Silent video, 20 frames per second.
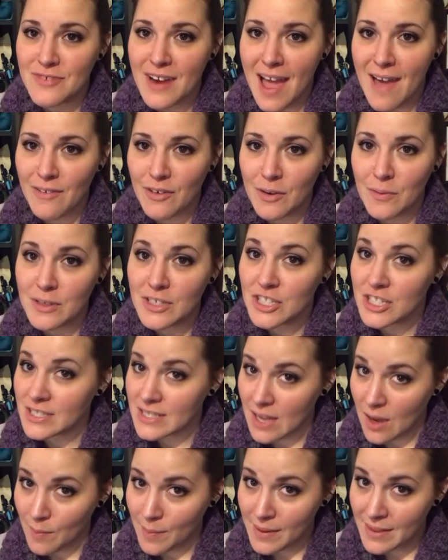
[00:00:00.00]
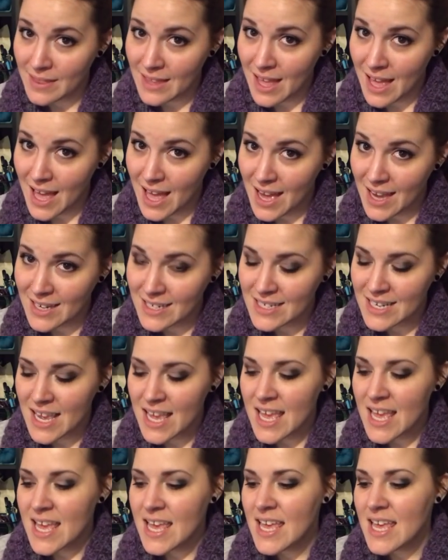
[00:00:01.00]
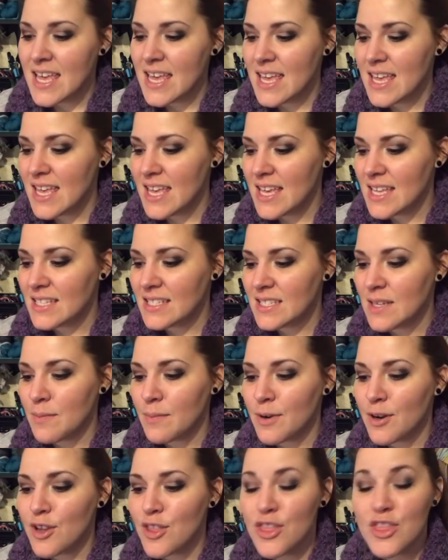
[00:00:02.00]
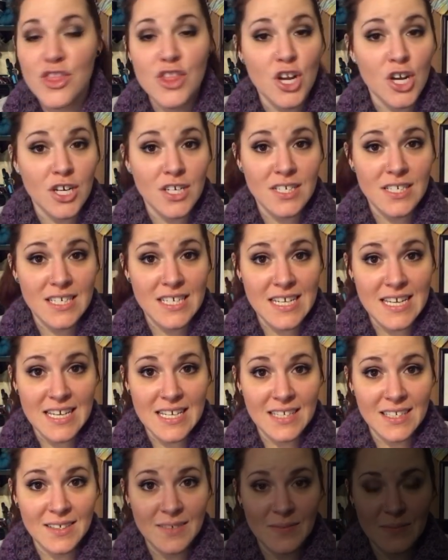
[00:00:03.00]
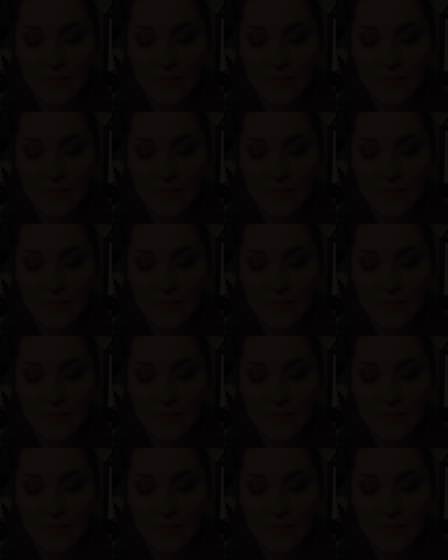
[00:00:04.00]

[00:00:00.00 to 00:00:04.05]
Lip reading: Ravelry, which has now been locked, is number 13.